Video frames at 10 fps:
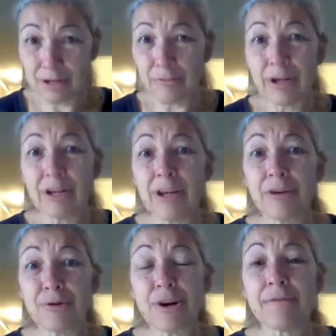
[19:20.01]
to go in and get
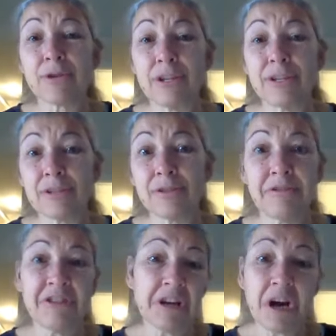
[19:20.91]
your driver's license. So I
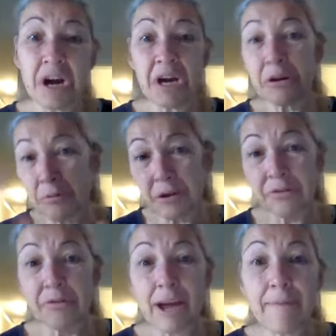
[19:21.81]
was like, I'll go in and
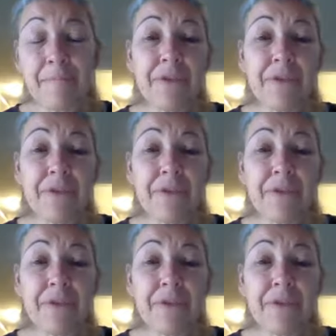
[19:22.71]
do that.